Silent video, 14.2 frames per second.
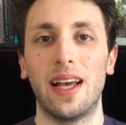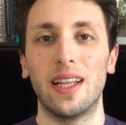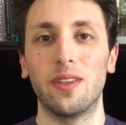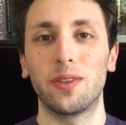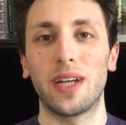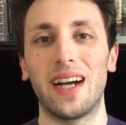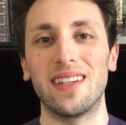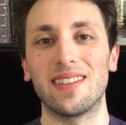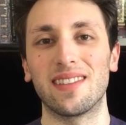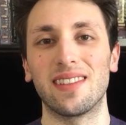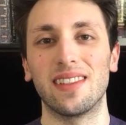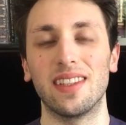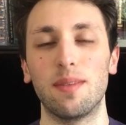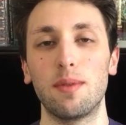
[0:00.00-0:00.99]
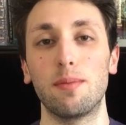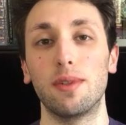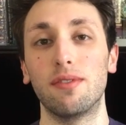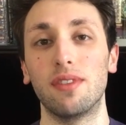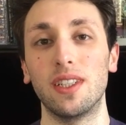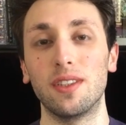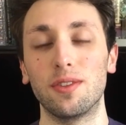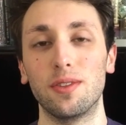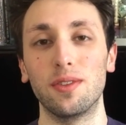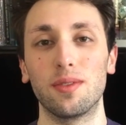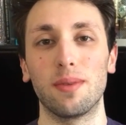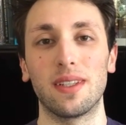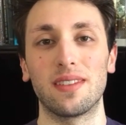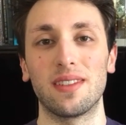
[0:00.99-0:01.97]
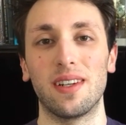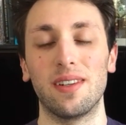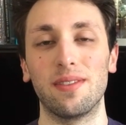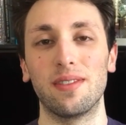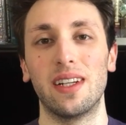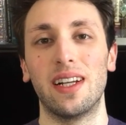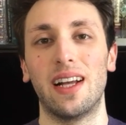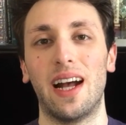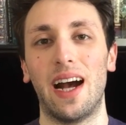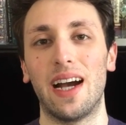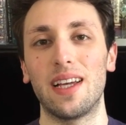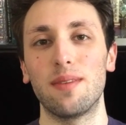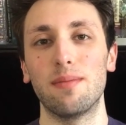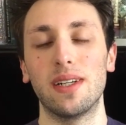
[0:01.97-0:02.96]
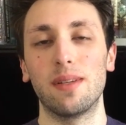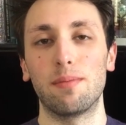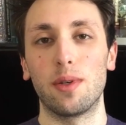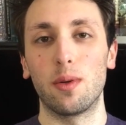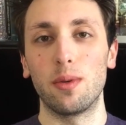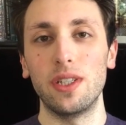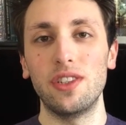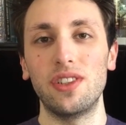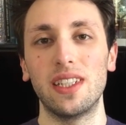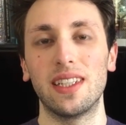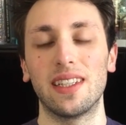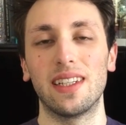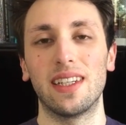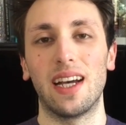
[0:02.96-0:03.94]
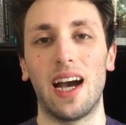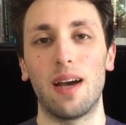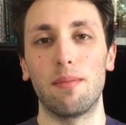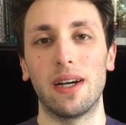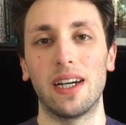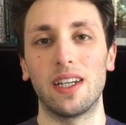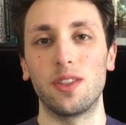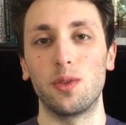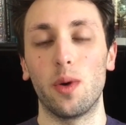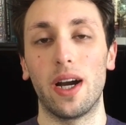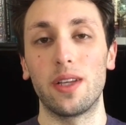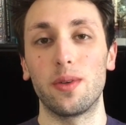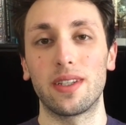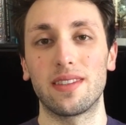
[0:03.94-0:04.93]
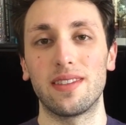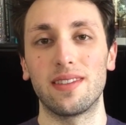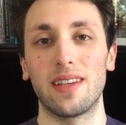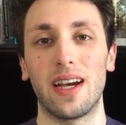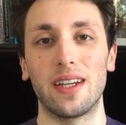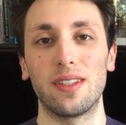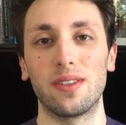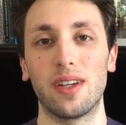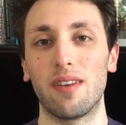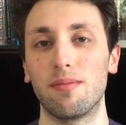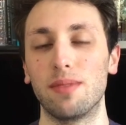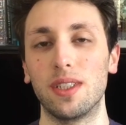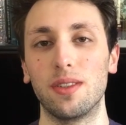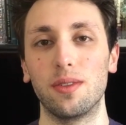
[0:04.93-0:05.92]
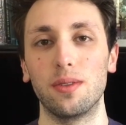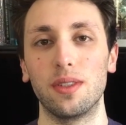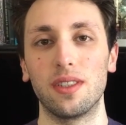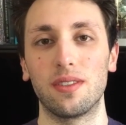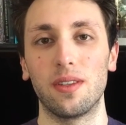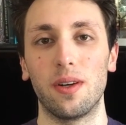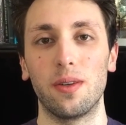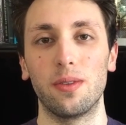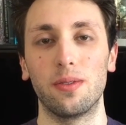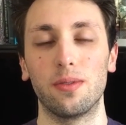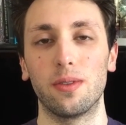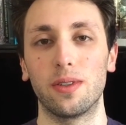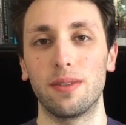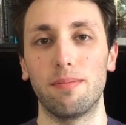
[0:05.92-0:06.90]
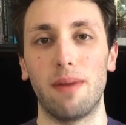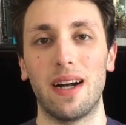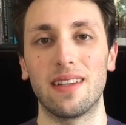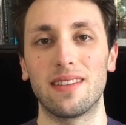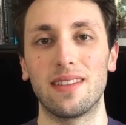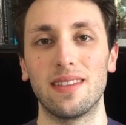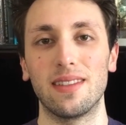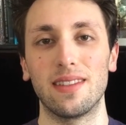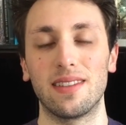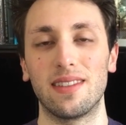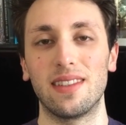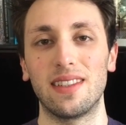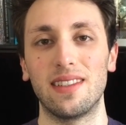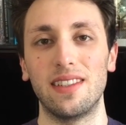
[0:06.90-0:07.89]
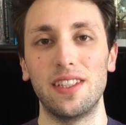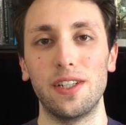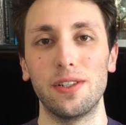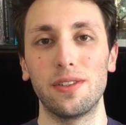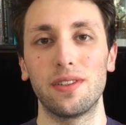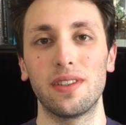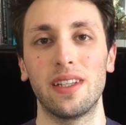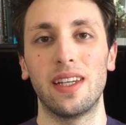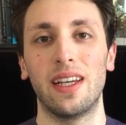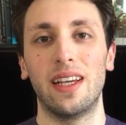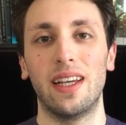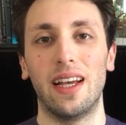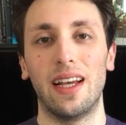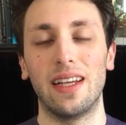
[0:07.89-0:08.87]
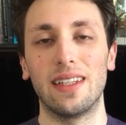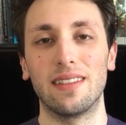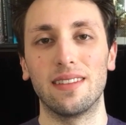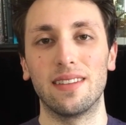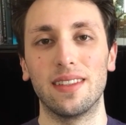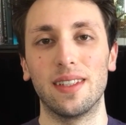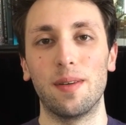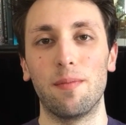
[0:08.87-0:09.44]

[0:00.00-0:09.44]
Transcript: Hello guys, let me briefly introduce myself. I'm Pierluigi and I'm a UI/UX designer. I've been doing so for the past 6 years, and